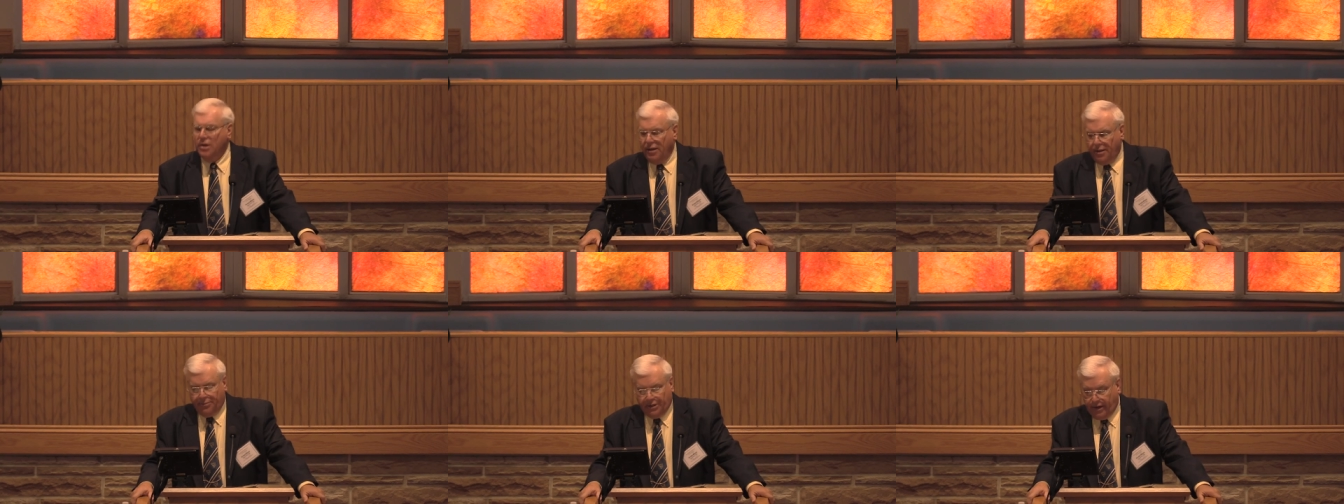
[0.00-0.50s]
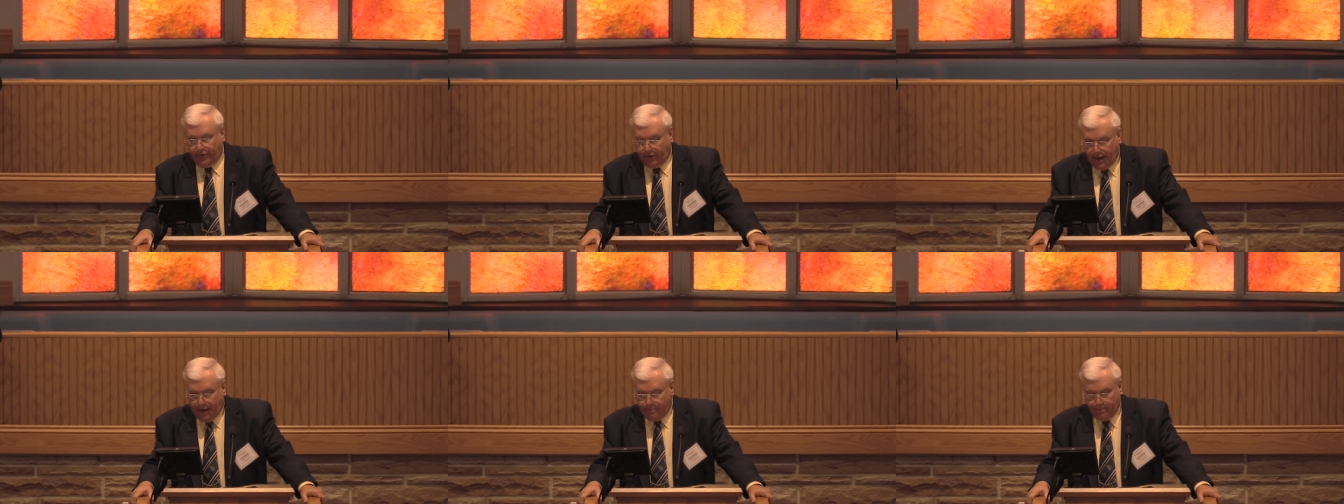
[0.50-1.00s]
But they
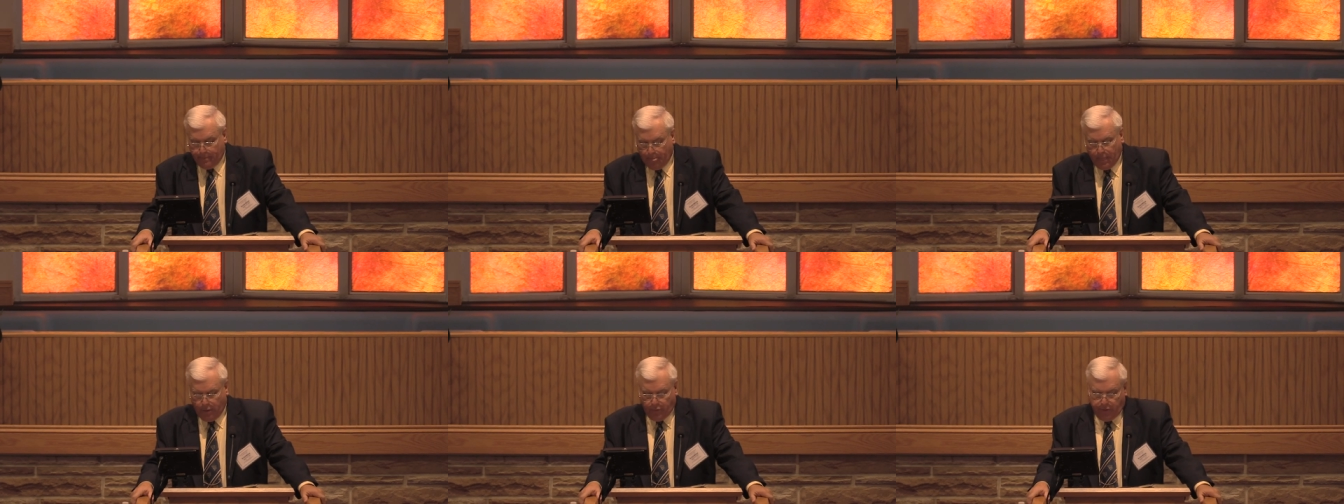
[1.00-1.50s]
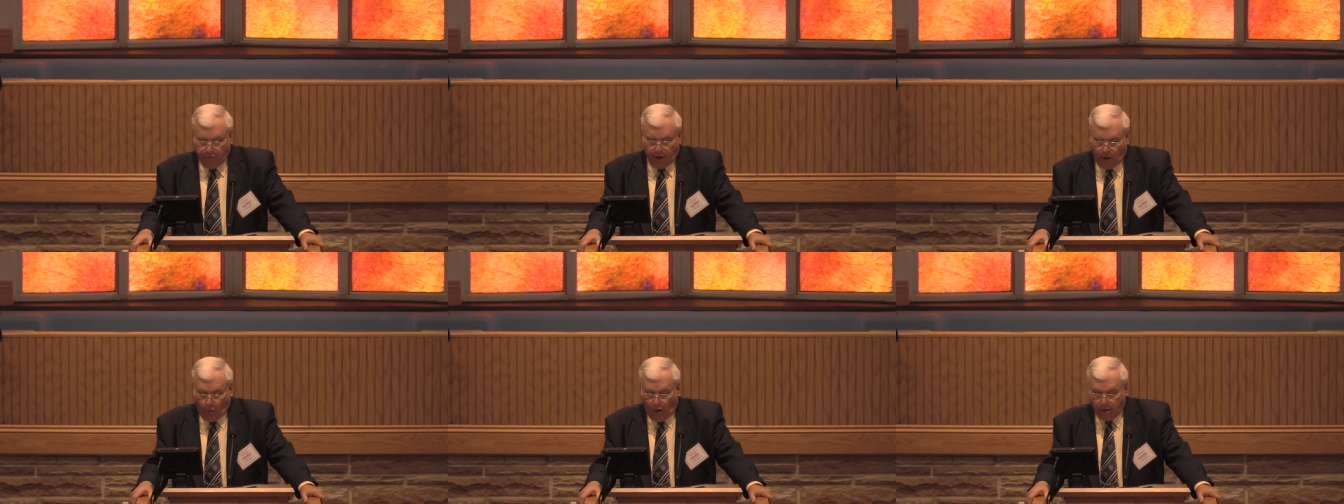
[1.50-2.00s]
said, We will
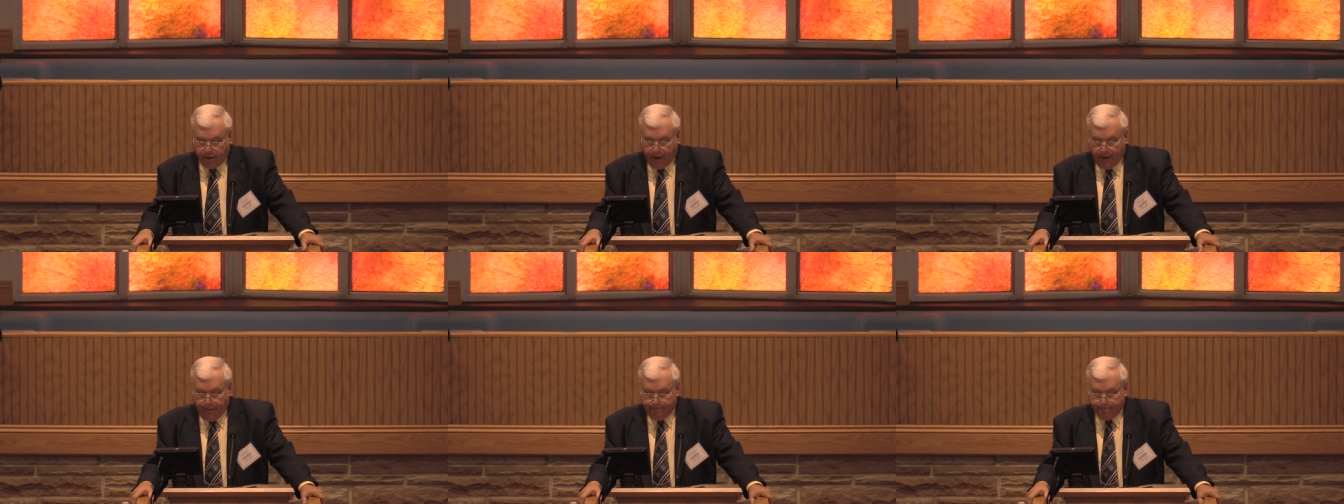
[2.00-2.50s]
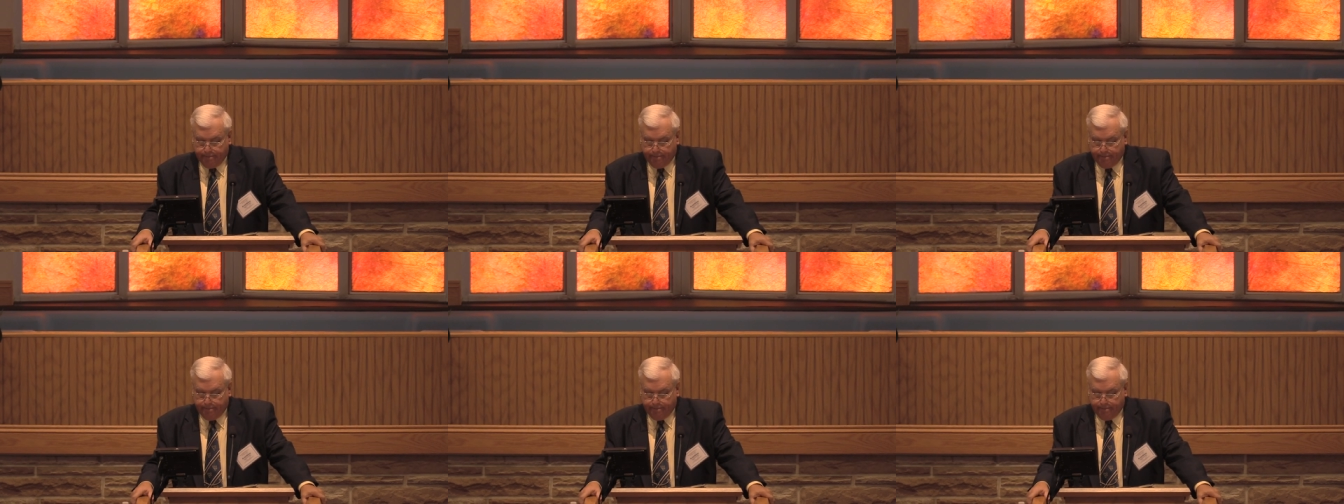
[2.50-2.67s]
not walk in it.